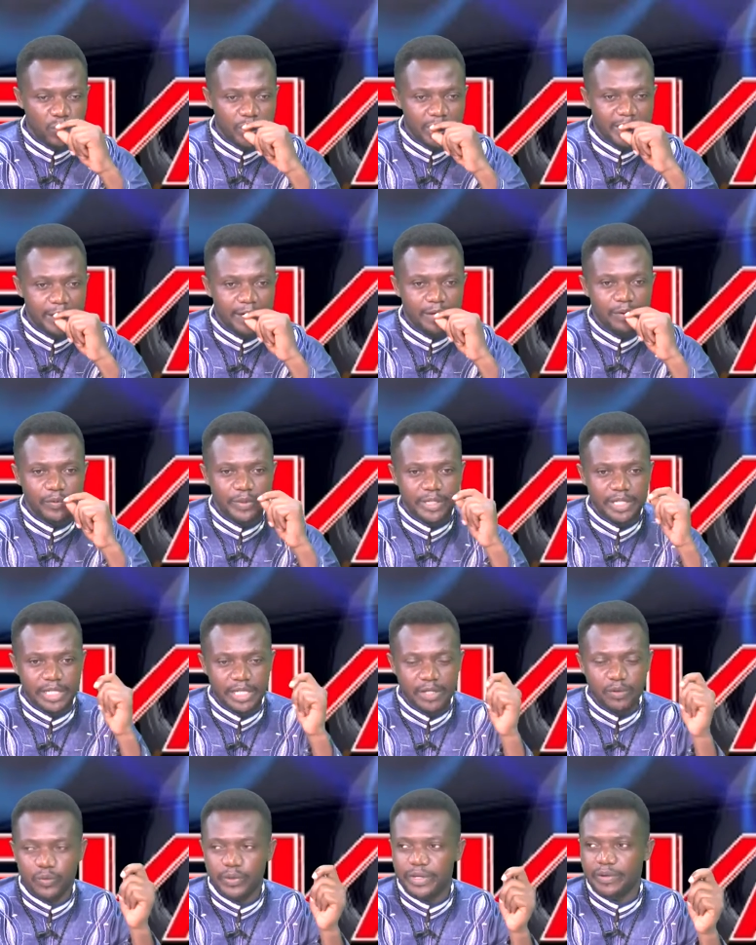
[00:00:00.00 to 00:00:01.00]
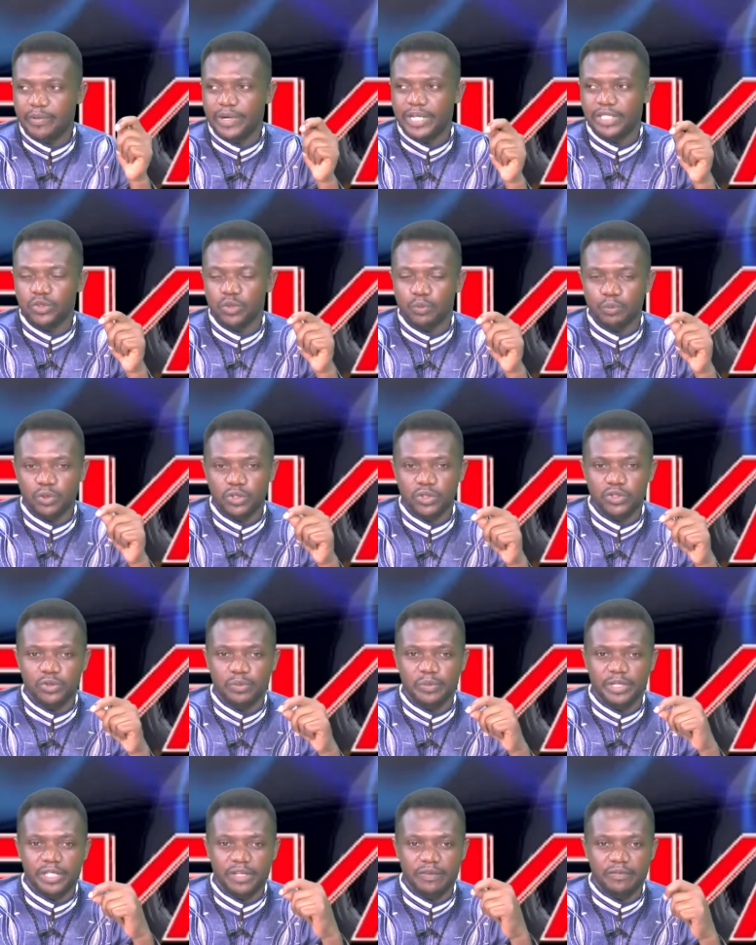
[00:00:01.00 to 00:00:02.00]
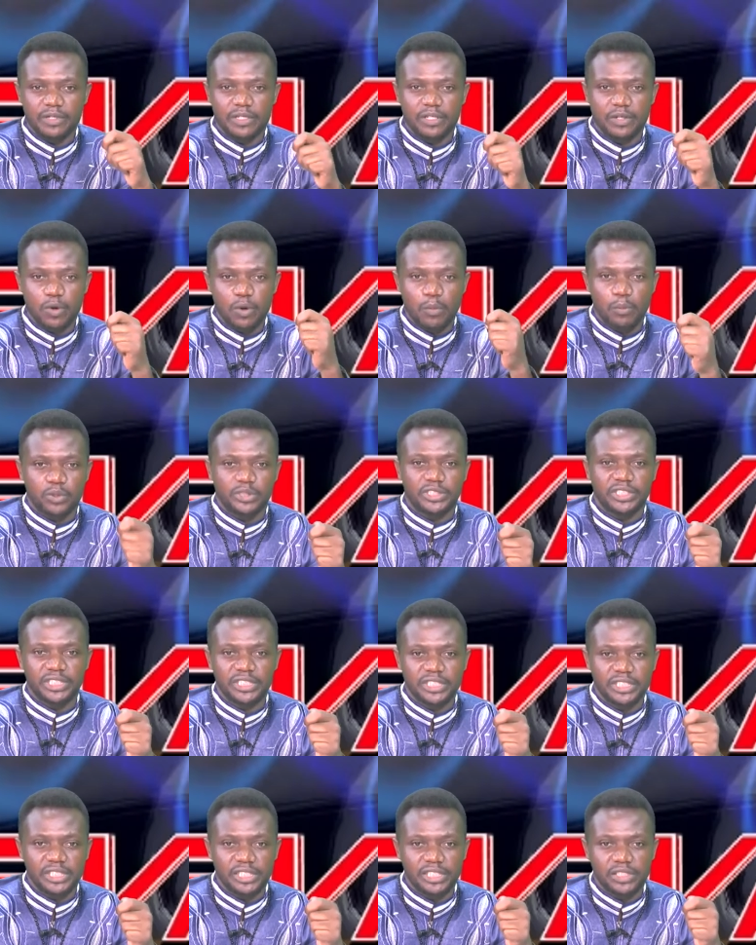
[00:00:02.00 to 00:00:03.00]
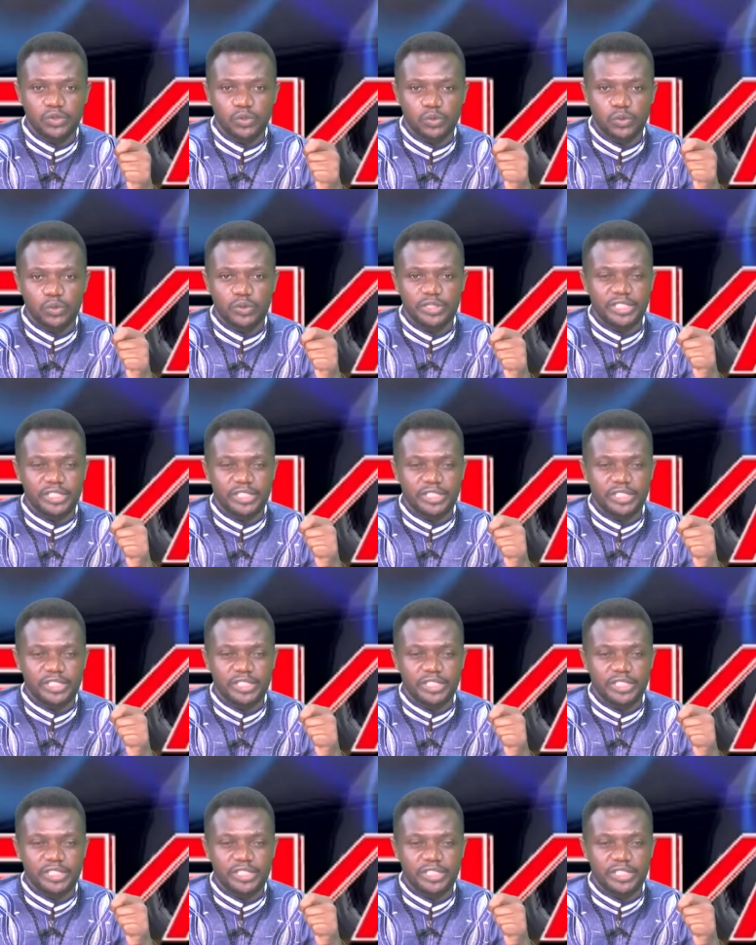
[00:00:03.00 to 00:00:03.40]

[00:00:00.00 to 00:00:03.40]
where we think we were supposed to be given the opportunity to